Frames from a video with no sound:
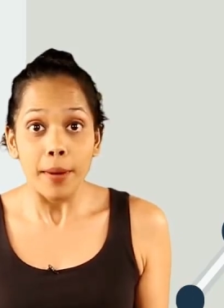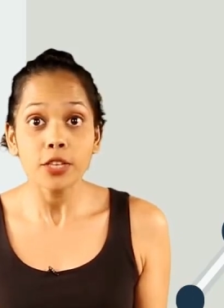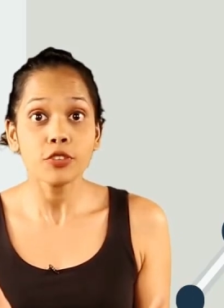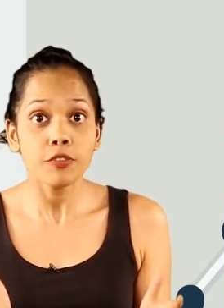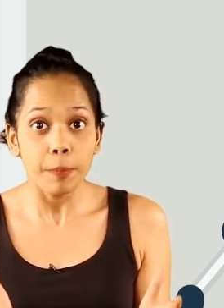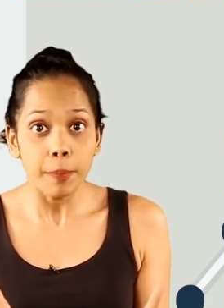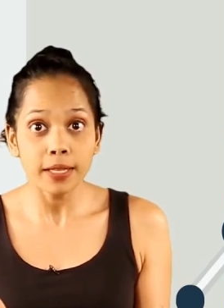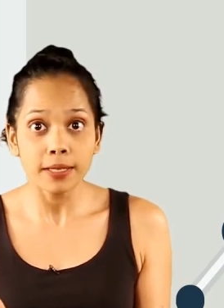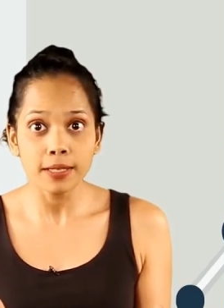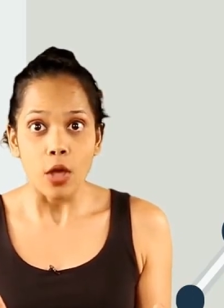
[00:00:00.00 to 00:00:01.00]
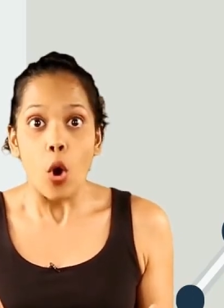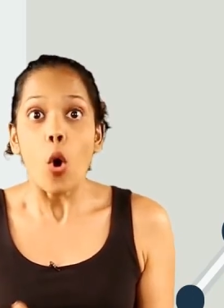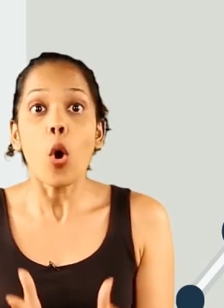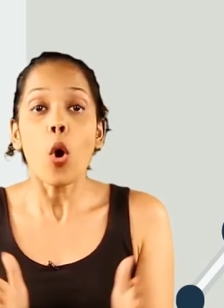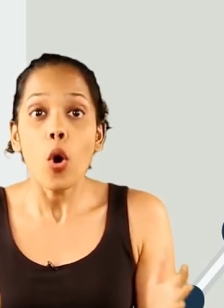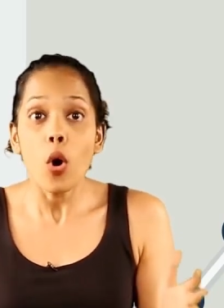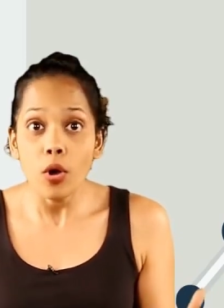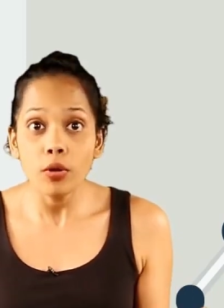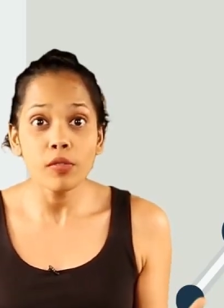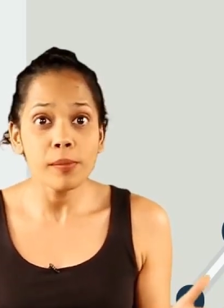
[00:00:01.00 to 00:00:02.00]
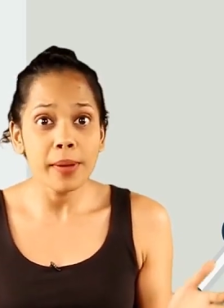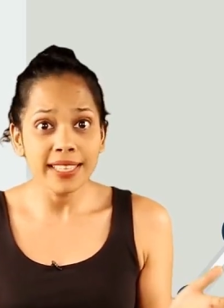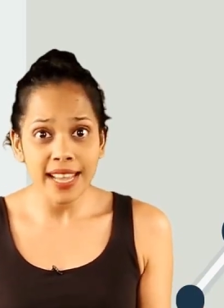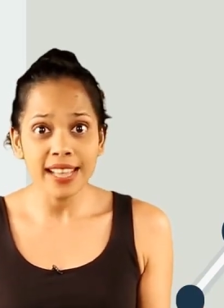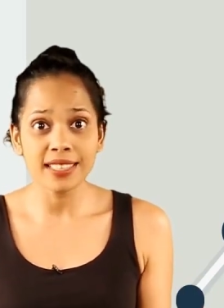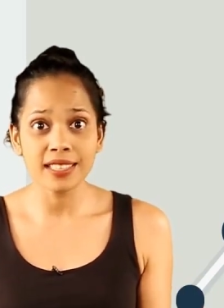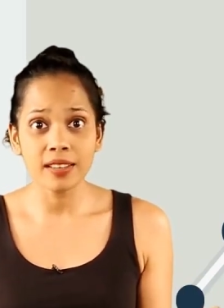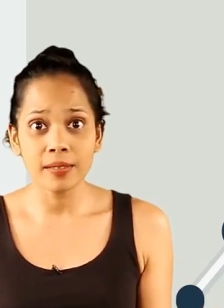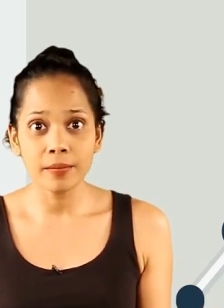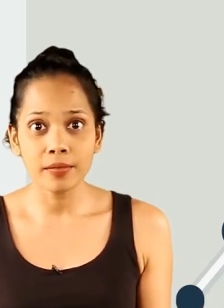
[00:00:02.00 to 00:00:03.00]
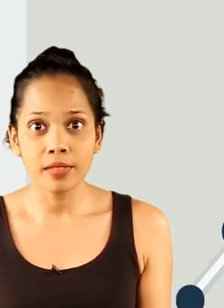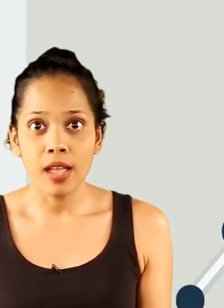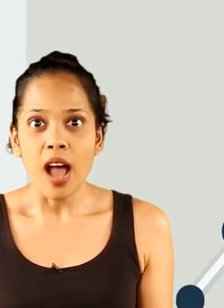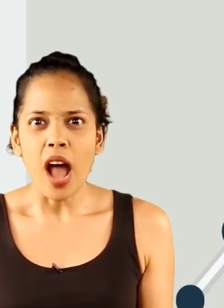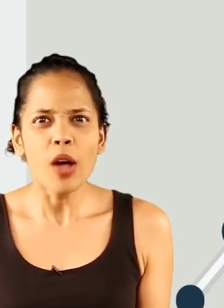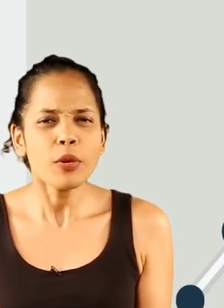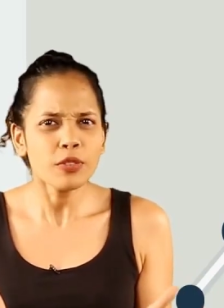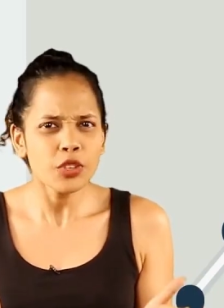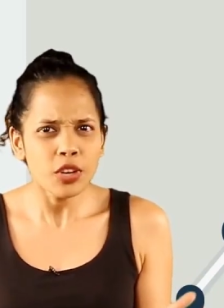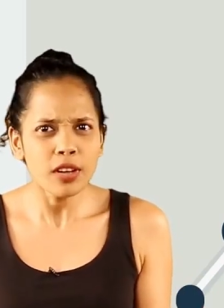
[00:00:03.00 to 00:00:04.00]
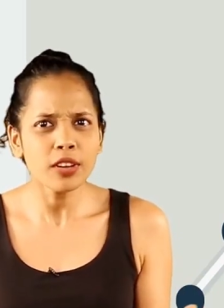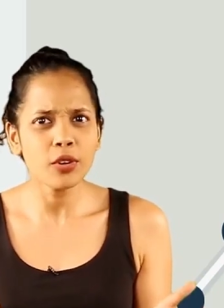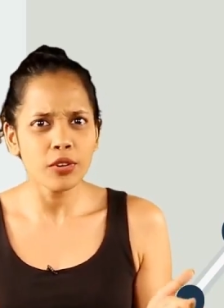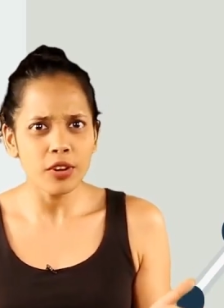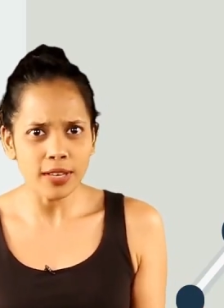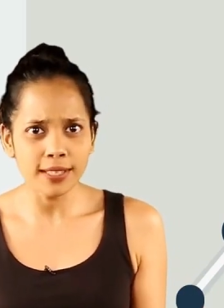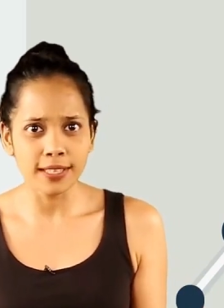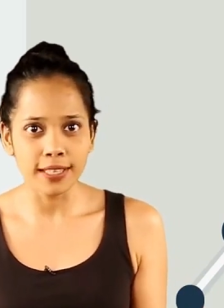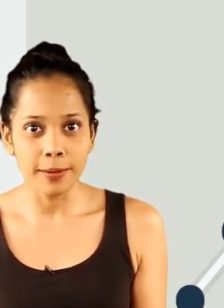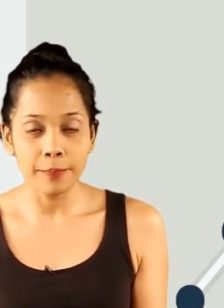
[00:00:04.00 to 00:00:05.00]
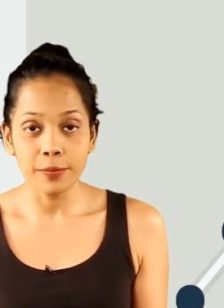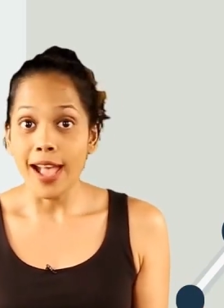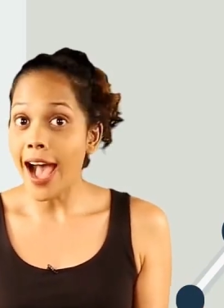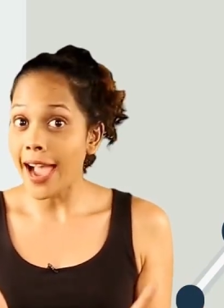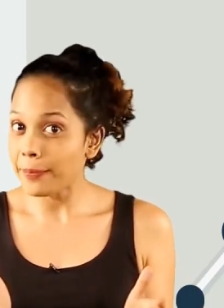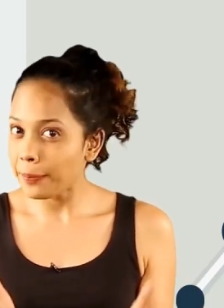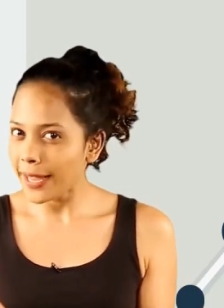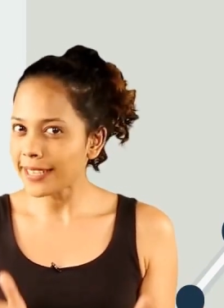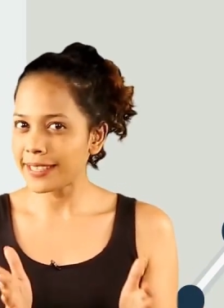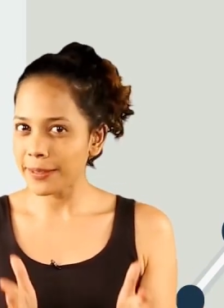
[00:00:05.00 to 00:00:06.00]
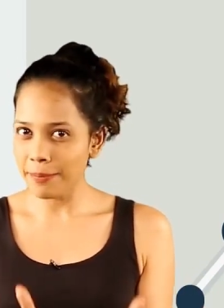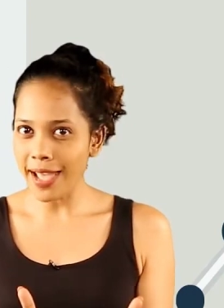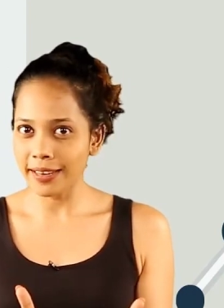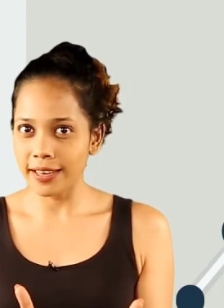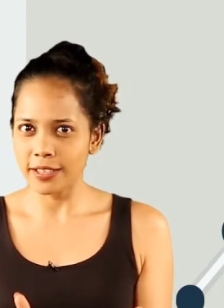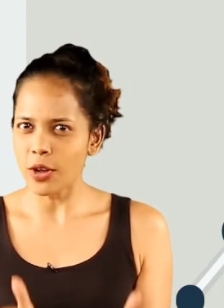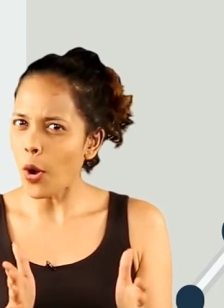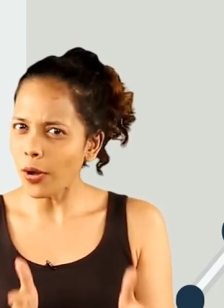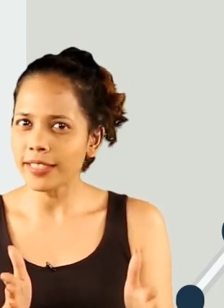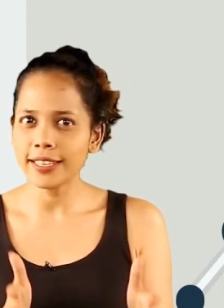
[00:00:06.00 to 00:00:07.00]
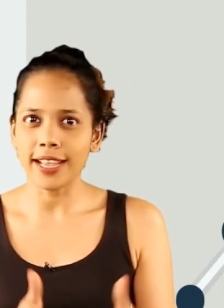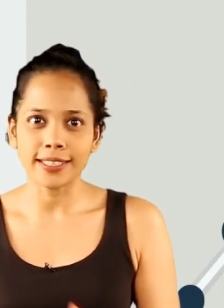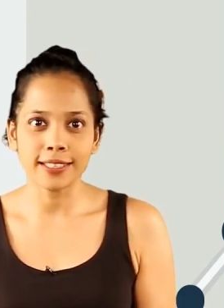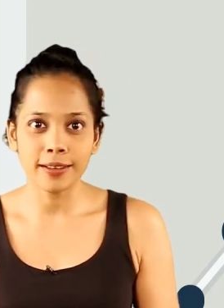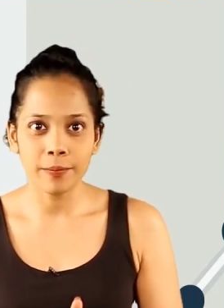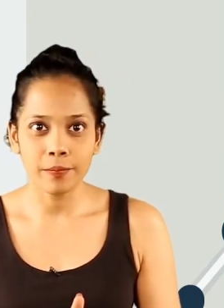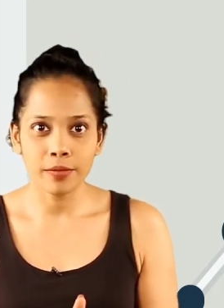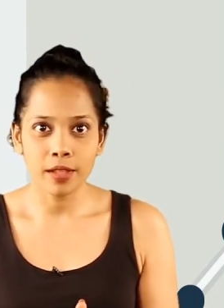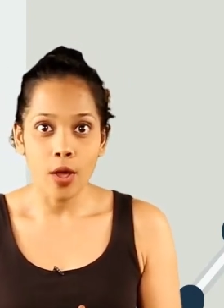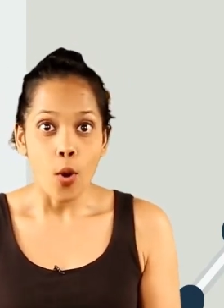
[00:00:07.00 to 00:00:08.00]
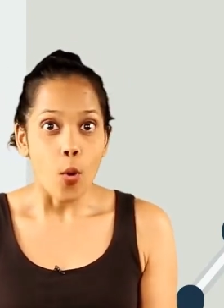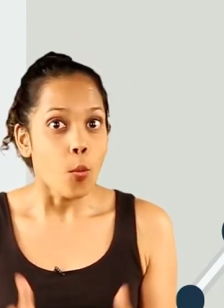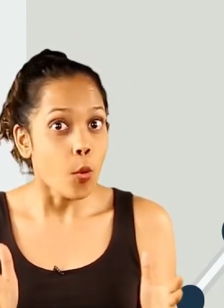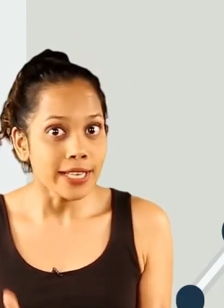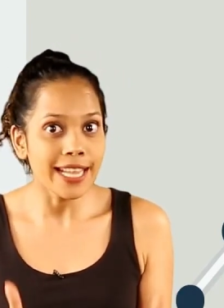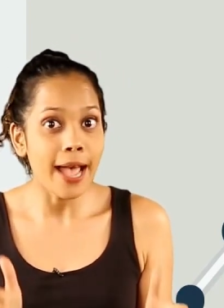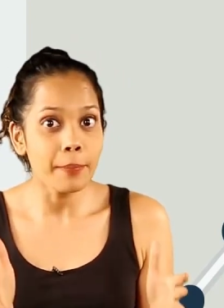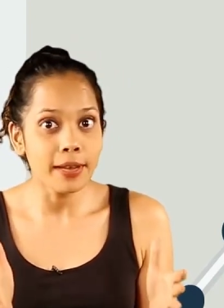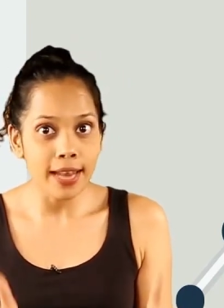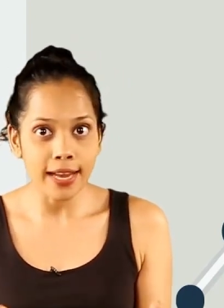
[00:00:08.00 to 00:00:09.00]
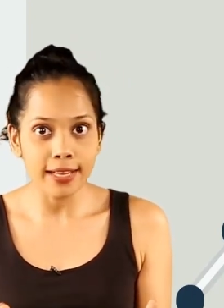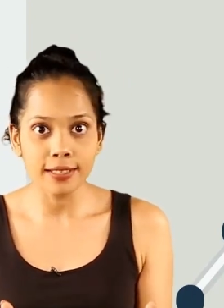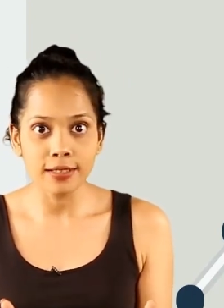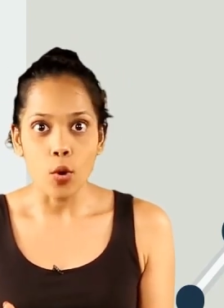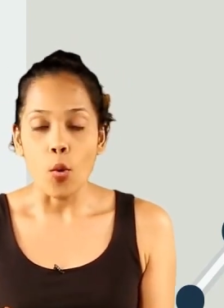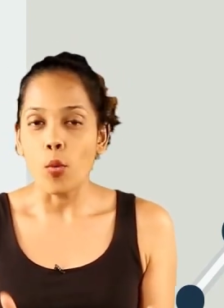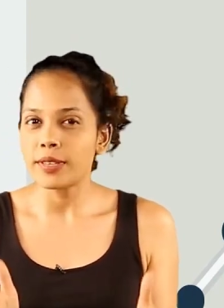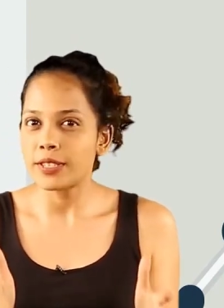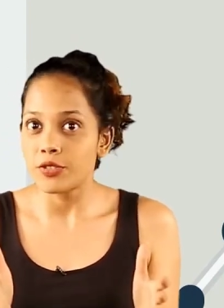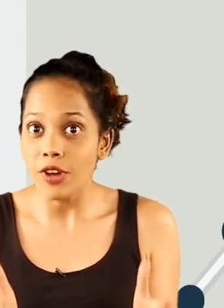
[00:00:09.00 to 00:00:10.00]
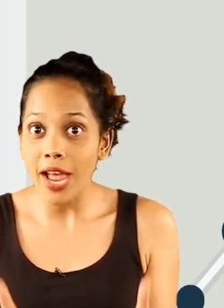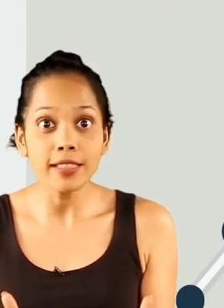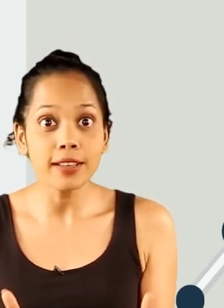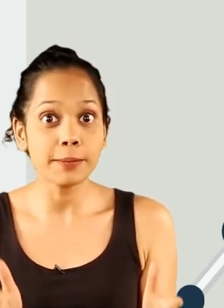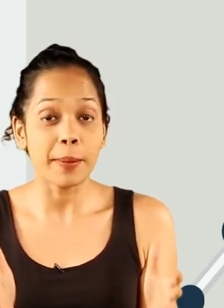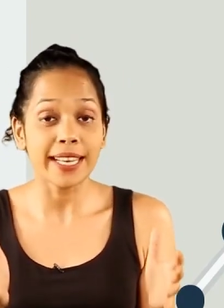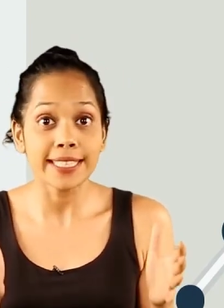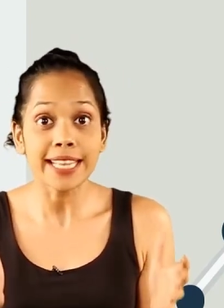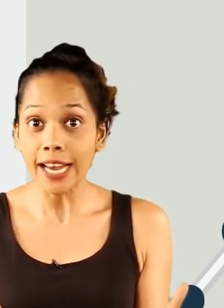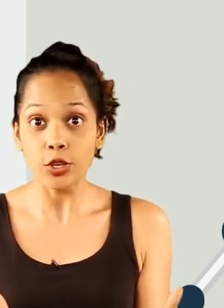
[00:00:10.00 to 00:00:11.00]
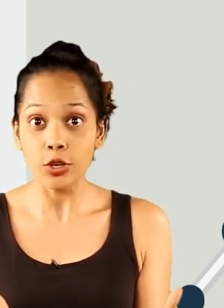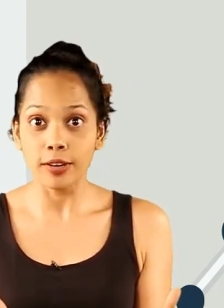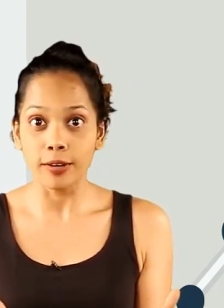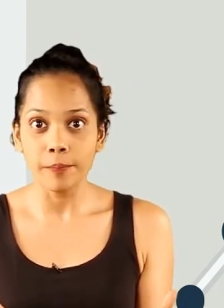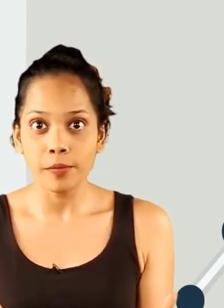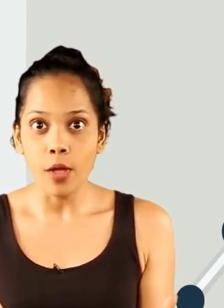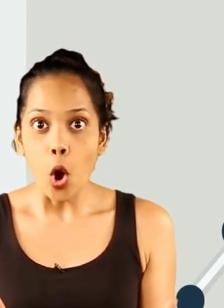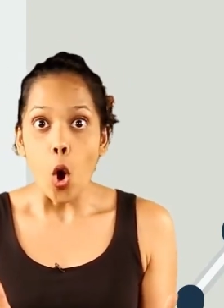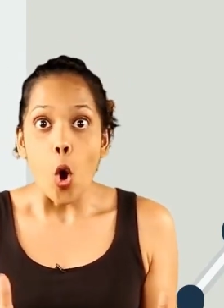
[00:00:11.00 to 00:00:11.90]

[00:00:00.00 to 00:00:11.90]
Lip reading: bunch of pins all over my desk. Out of sheer curiosity, I placed the magnet on the desk. What happened next was rather spectacular.